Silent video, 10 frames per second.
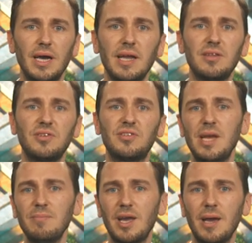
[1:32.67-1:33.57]
at the
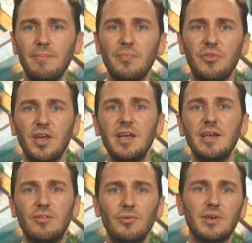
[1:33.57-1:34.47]
same time taking
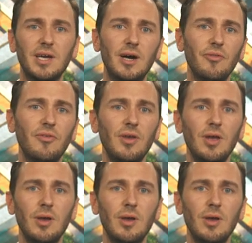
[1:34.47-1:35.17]
into account